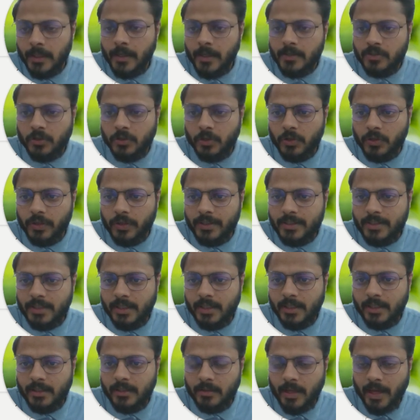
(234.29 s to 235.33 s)
So you can
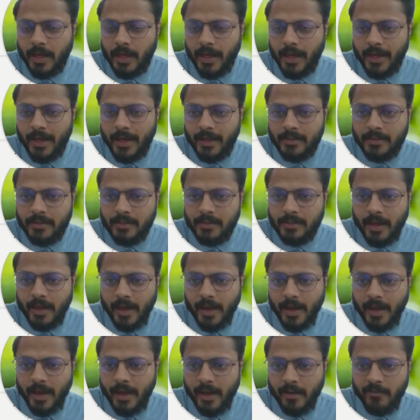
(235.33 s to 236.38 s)
see
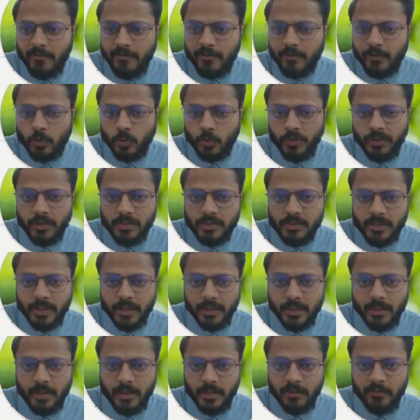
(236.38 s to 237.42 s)
I have 2 years
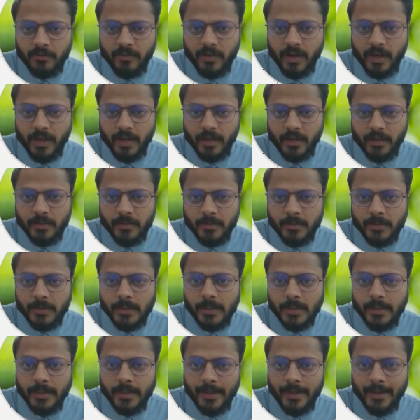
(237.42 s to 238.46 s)
data. If I
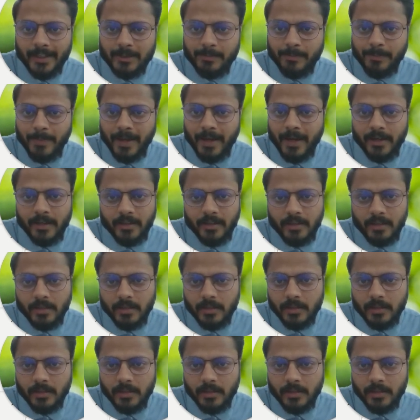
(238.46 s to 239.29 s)
expand